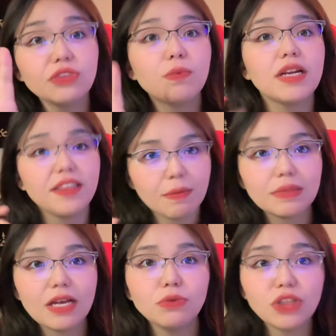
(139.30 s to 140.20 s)
was one of them
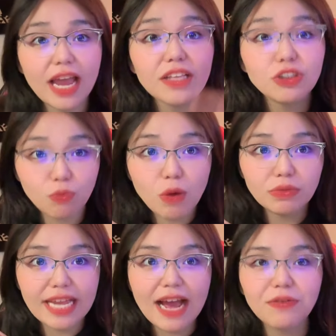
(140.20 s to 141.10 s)
because I was I
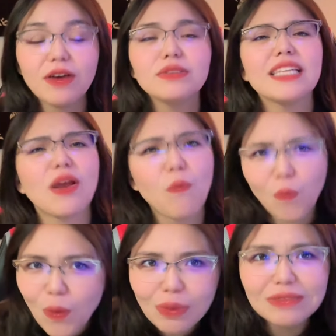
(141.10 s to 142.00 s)
scrolled down. I was like,
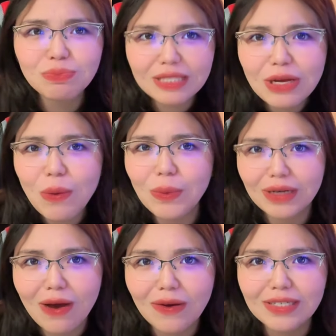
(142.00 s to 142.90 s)
well, what's really going
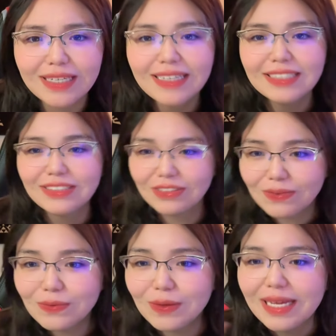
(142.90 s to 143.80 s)
on? So